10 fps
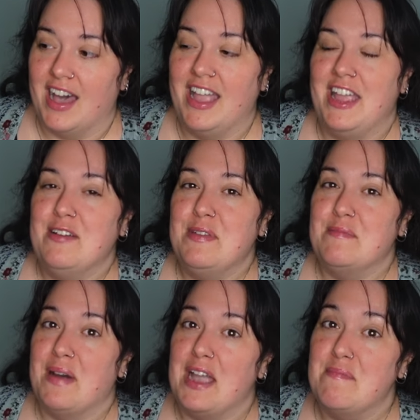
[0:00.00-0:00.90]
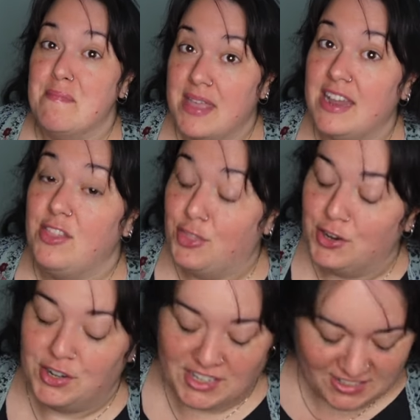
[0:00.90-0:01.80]
I am in my mid
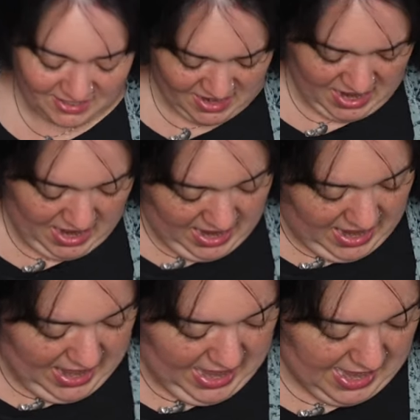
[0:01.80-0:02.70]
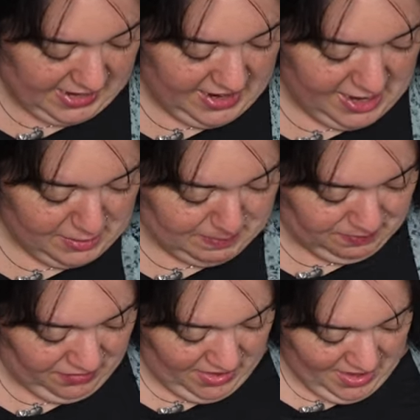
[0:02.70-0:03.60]
30s and um,
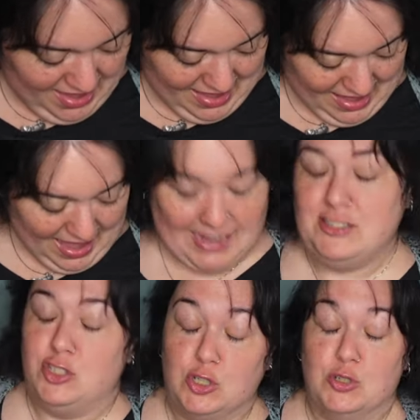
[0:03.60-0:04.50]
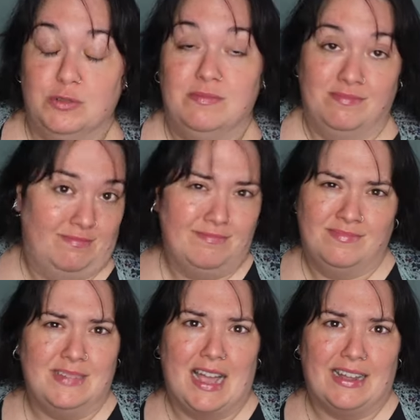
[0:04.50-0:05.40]
I do,
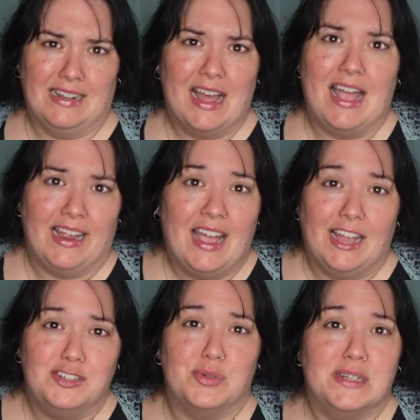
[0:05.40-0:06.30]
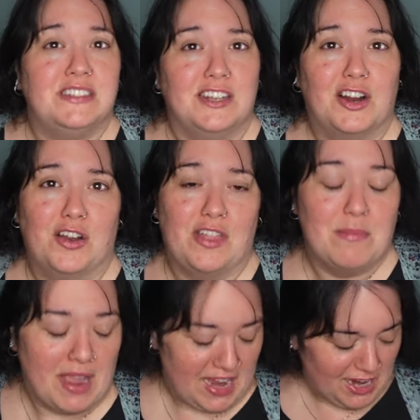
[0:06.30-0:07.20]
not gonna lie, I dress younger than
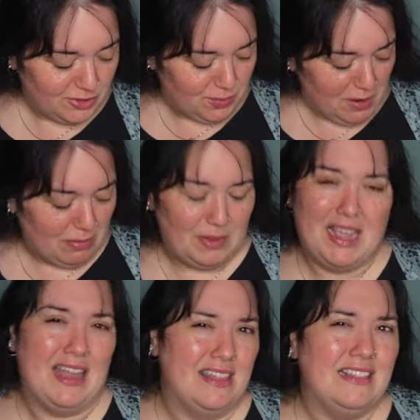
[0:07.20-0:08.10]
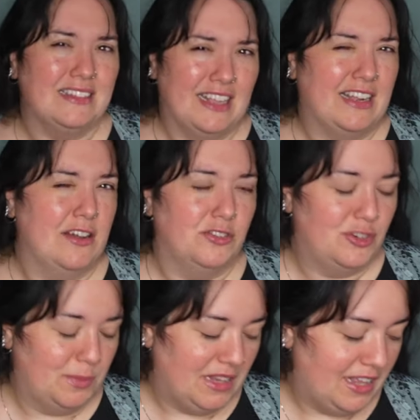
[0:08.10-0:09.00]
my age probably. I think that's like an
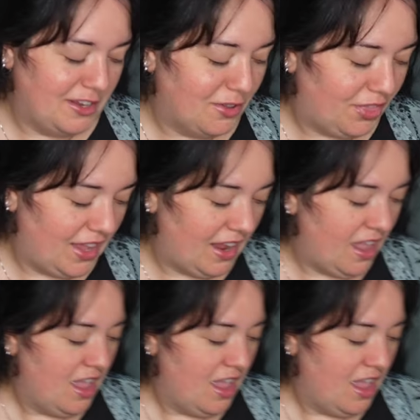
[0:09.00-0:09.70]
elder millennial thing,